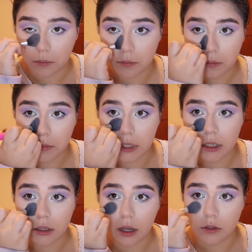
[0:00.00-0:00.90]

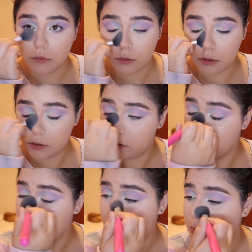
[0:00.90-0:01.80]
meet as well.
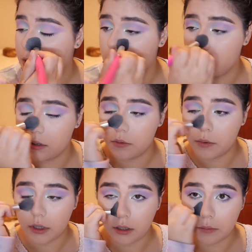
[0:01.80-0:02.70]
Just tap it a little
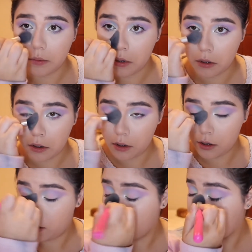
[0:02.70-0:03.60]
bit up
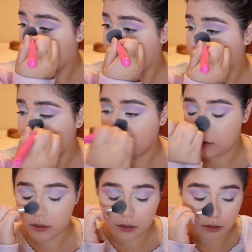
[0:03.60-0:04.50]
so it
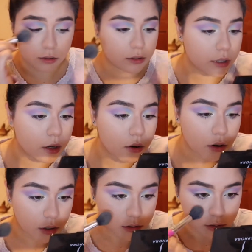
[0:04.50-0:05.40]
doesn't look that
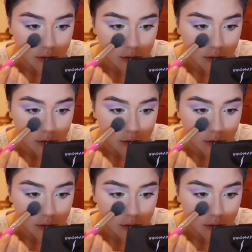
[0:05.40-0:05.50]
harsh.